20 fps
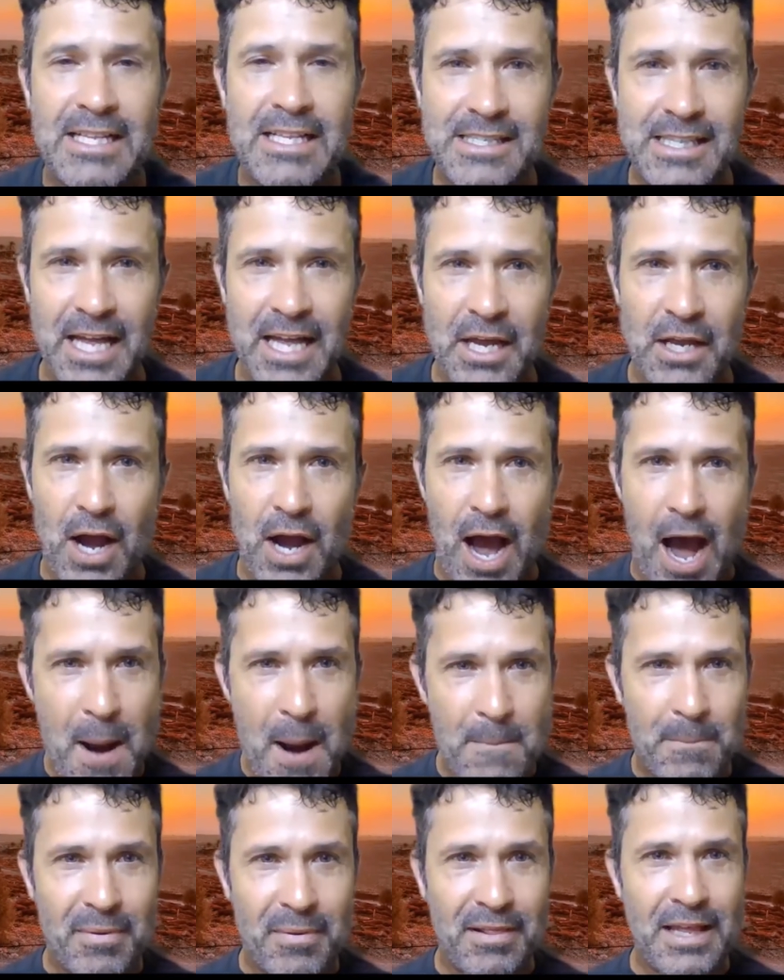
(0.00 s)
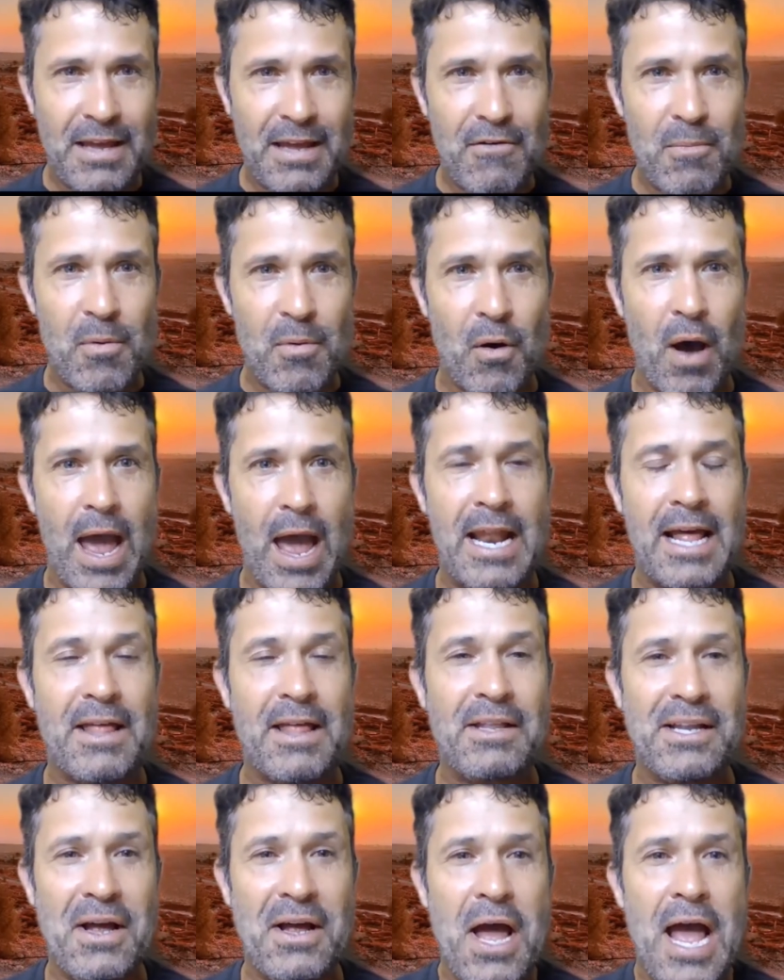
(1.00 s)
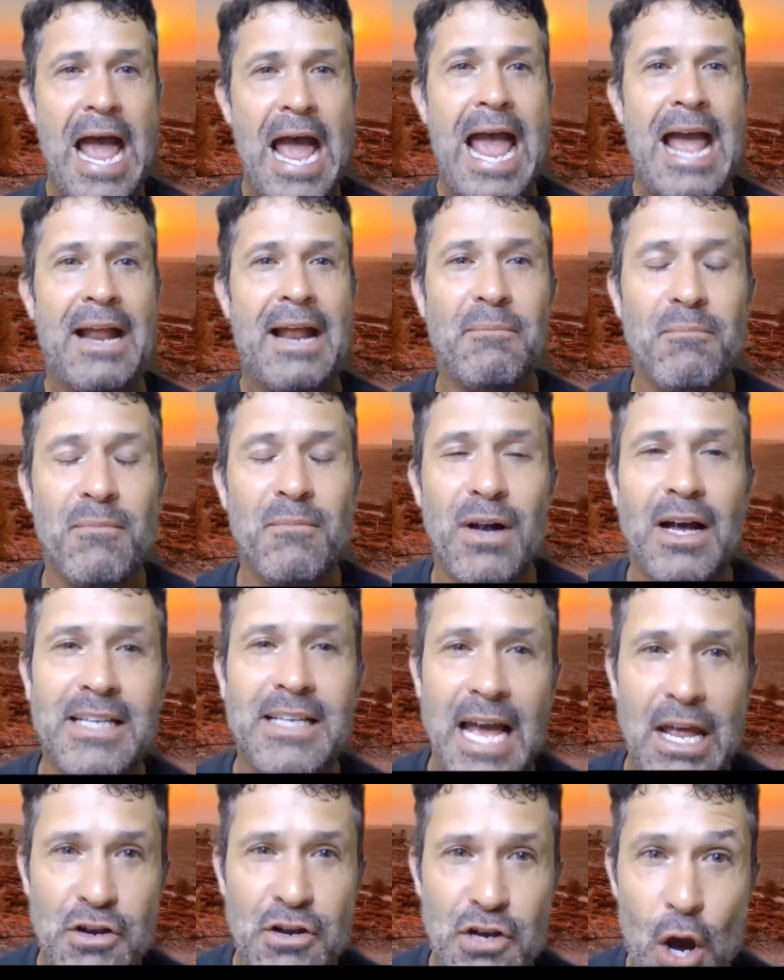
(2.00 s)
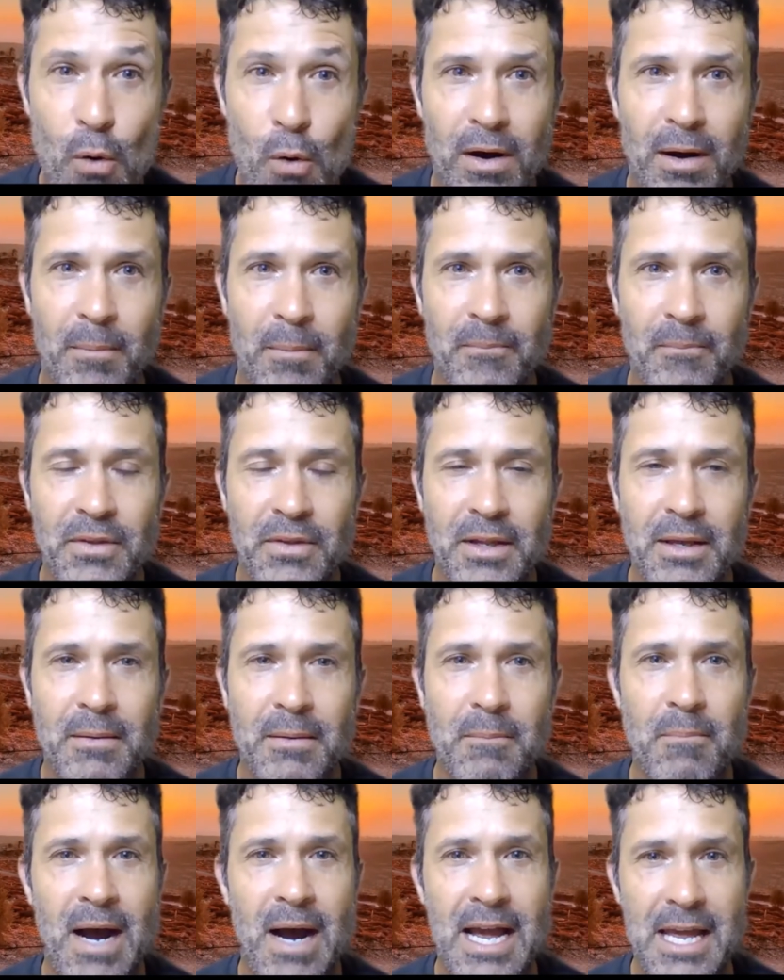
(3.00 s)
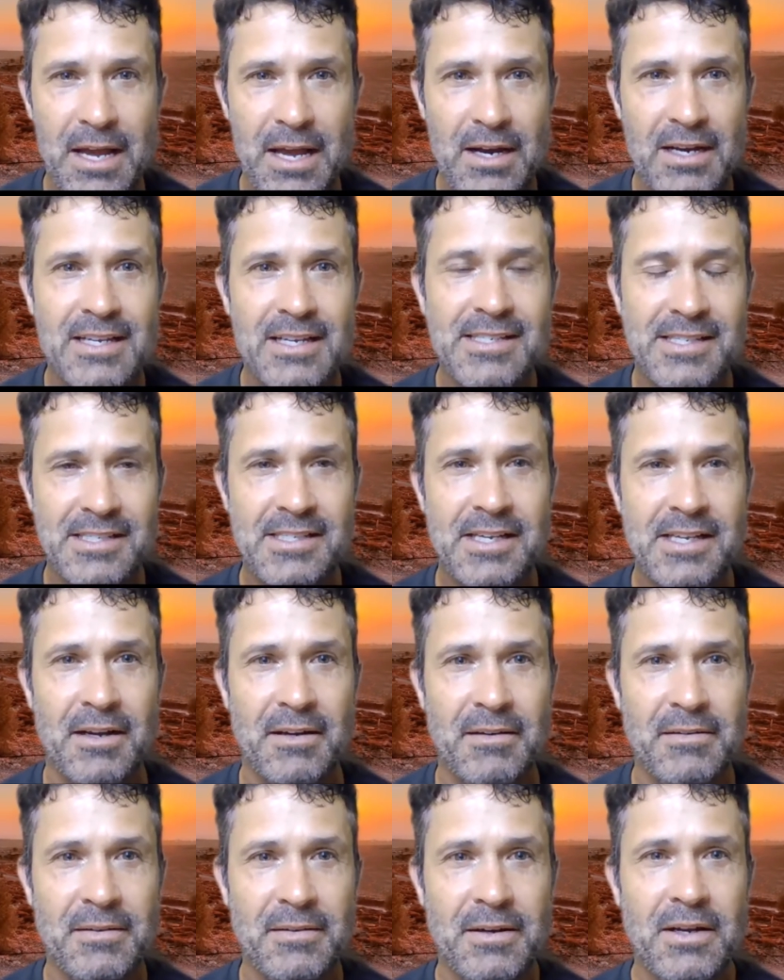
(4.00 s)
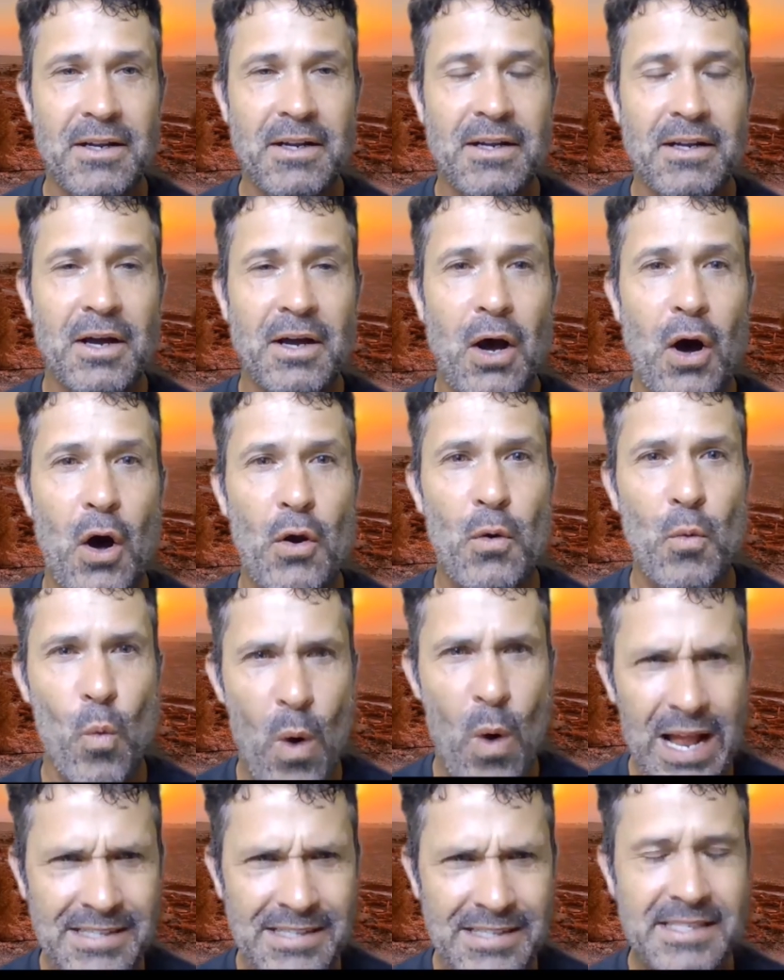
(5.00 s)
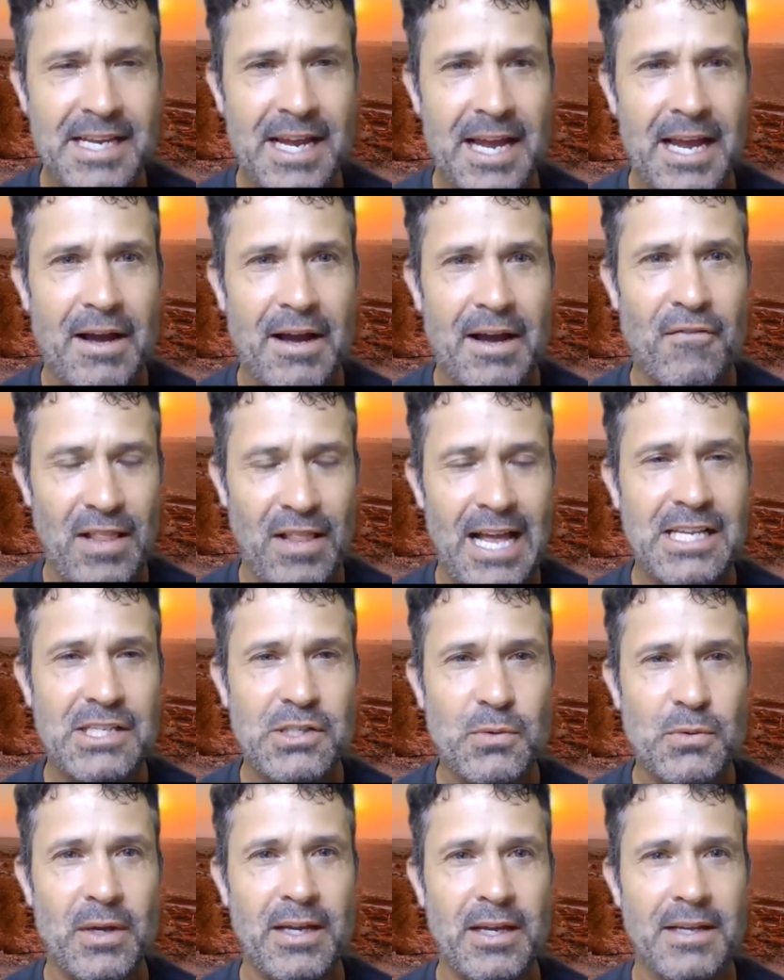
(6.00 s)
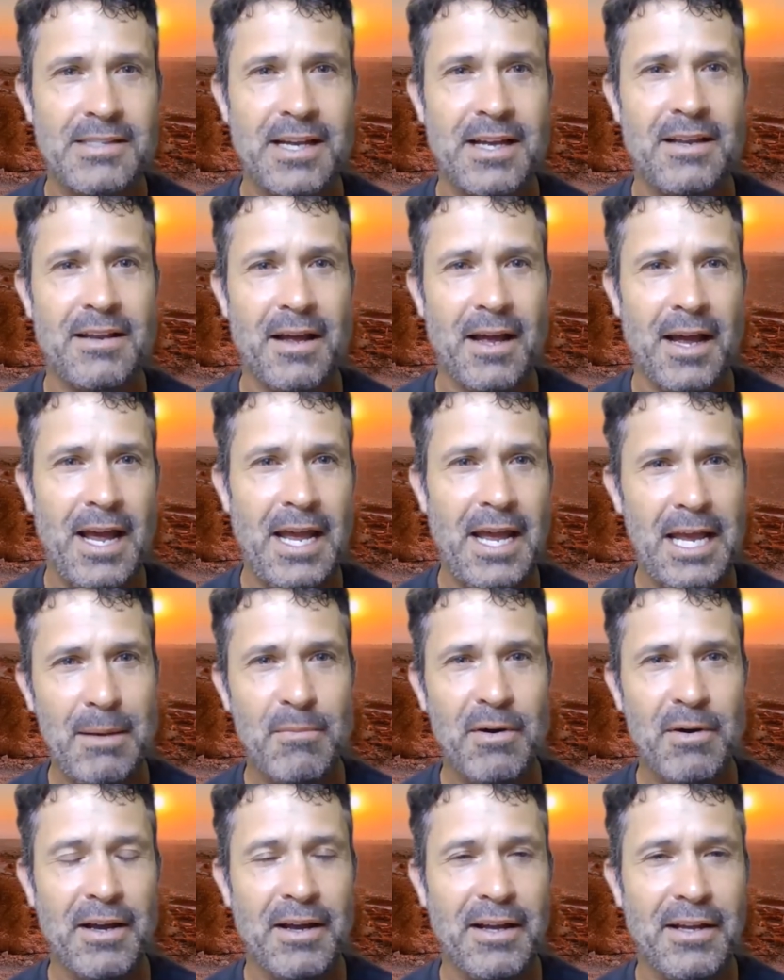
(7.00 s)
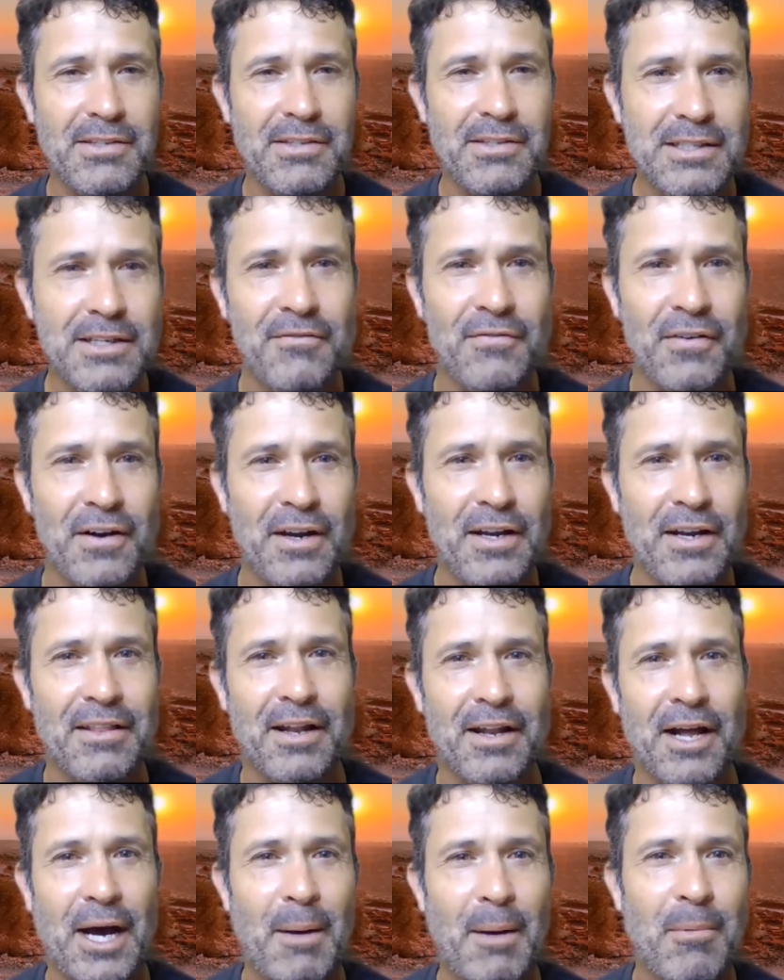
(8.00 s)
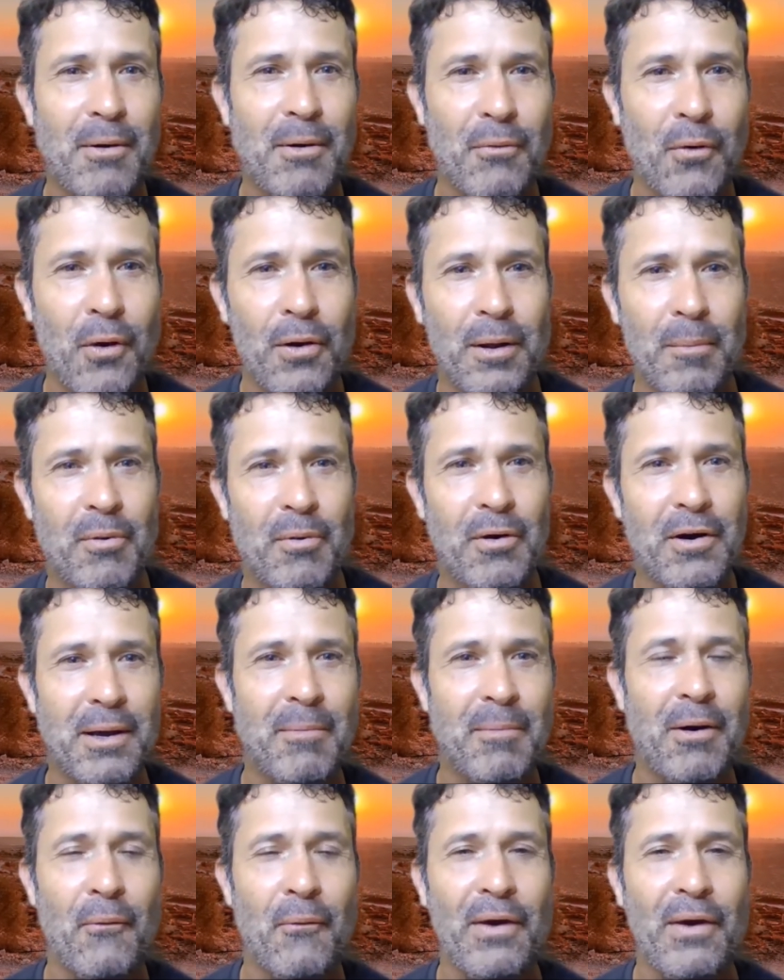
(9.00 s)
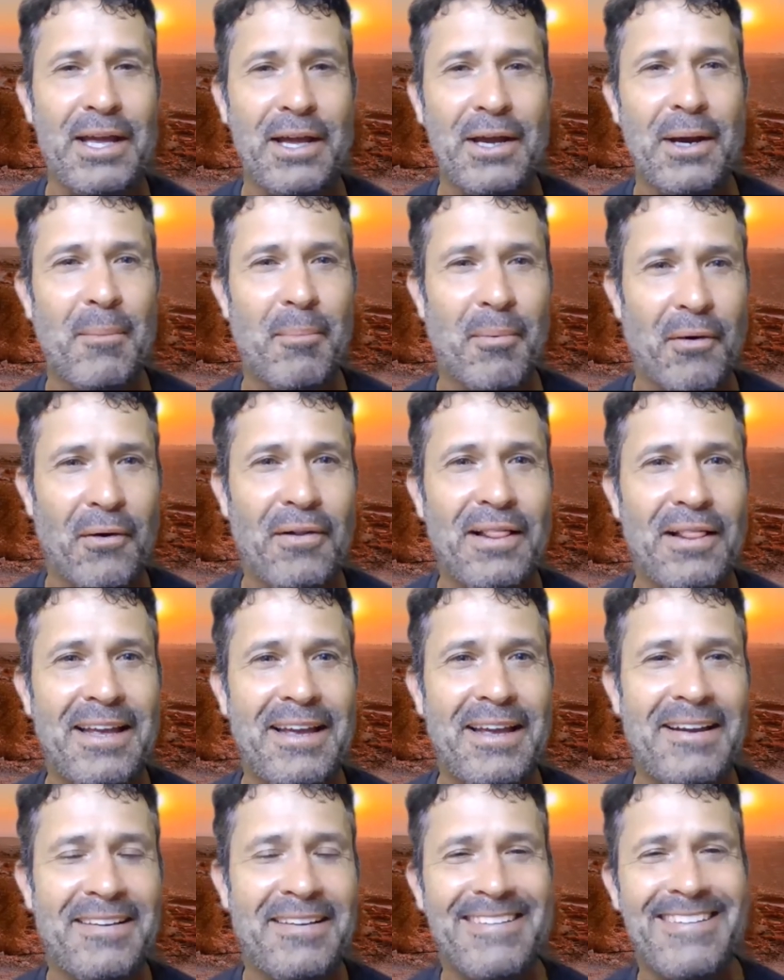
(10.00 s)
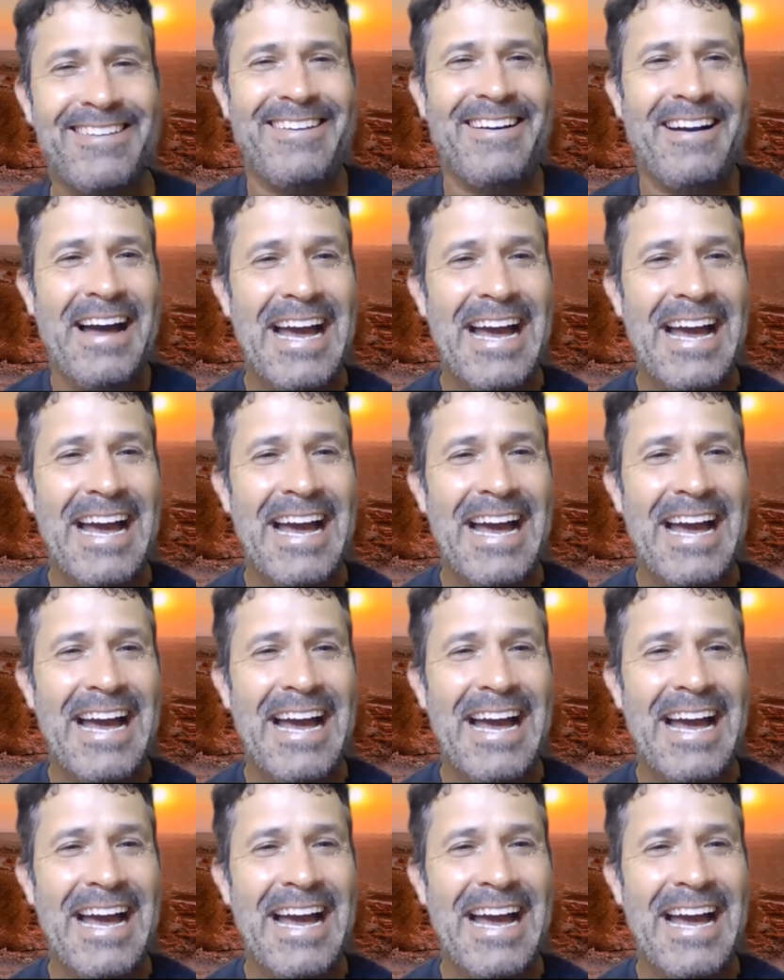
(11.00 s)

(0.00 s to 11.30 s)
It's like unbelievable. And, and Noam, my youngest son on Wednesday of last week said, Hey, Ima, isn't it funny that Abo wrote a book about waking up early?